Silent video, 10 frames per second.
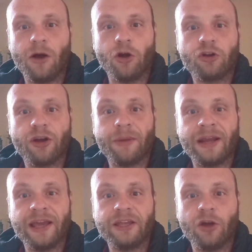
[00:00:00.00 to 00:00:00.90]
or
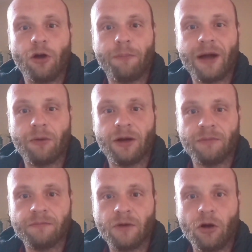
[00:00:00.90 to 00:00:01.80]
criminate your power